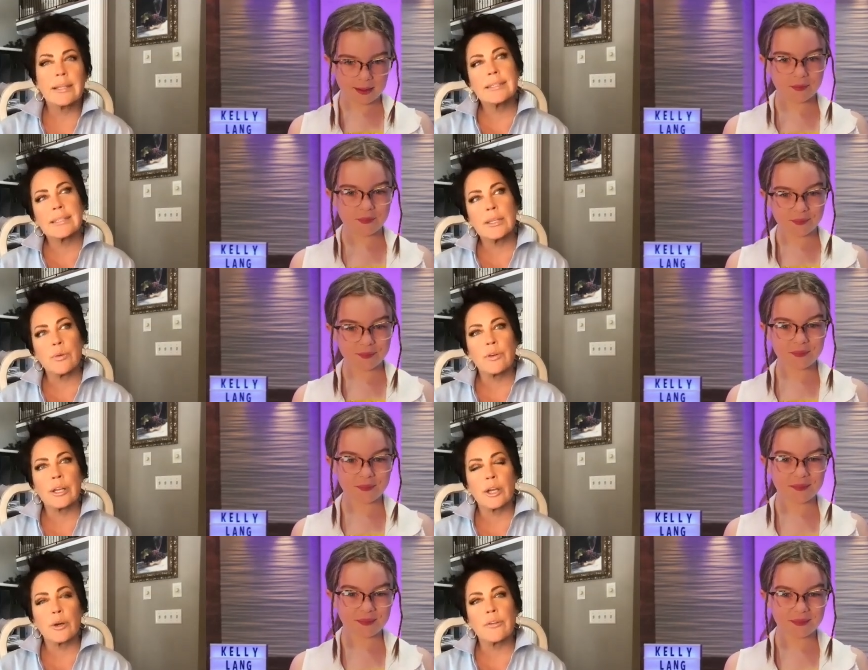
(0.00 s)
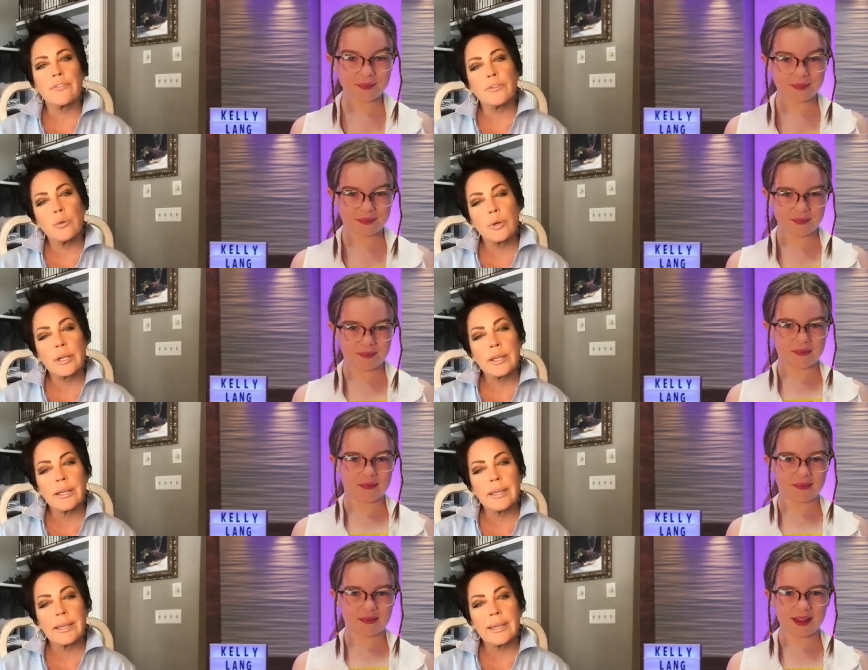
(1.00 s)
Speaker 1: let's see, we're going to go to Florida
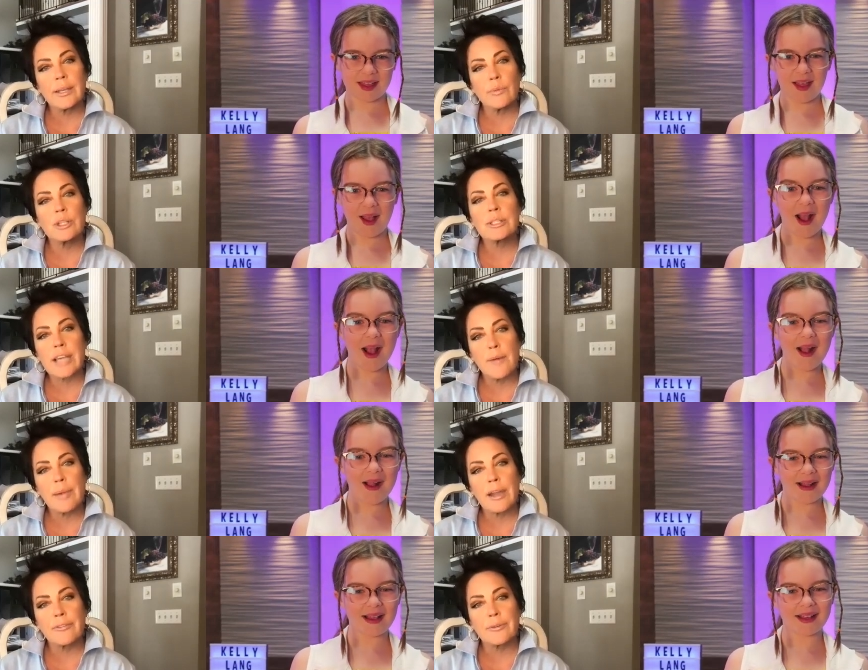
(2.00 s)
again. We just got back